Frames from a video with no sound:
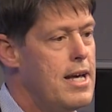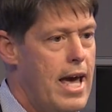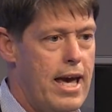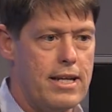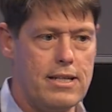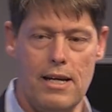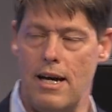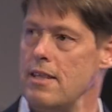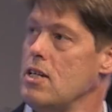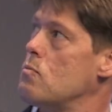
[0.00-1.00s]
And
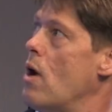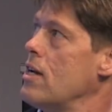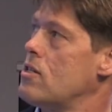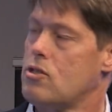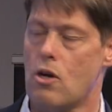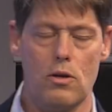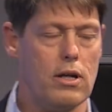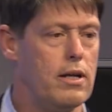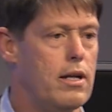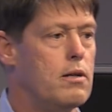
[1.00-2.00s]
these mice showed,
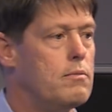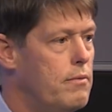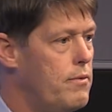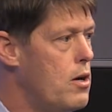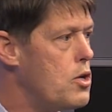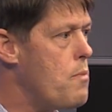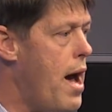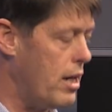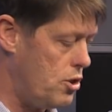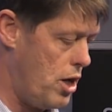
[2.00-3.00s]
very
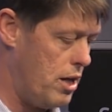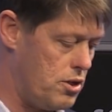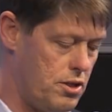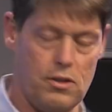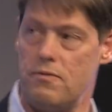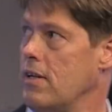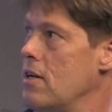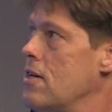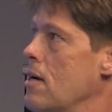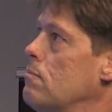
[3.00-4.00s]
dramatic changes in their
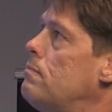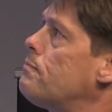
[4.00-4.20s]
phenotype.